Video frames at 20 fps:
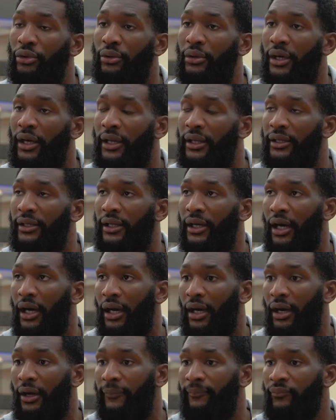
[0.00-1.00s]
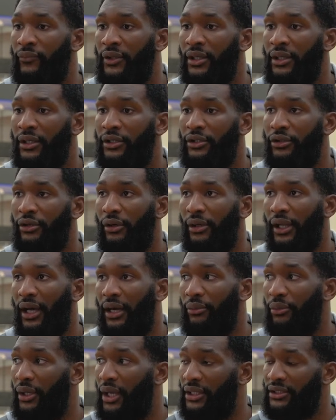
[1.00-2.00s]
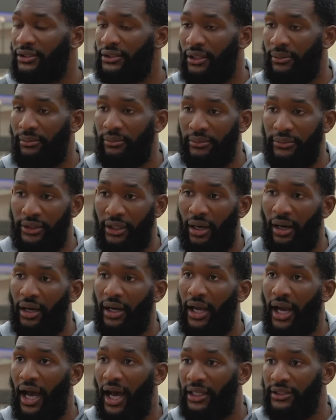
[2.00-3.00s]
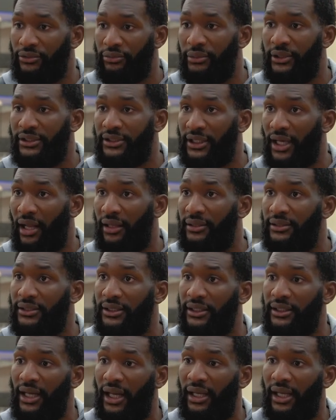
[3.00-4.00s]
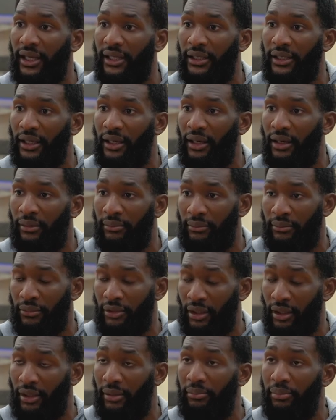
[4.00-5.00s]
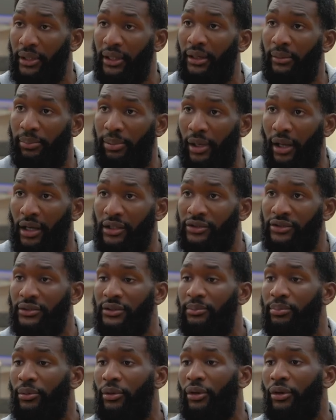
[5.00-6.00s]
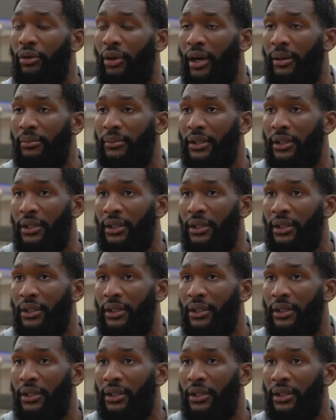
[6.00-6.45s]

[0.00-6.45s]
And you know, like we got some young guys, we talented that like gonna bring a plus in the program.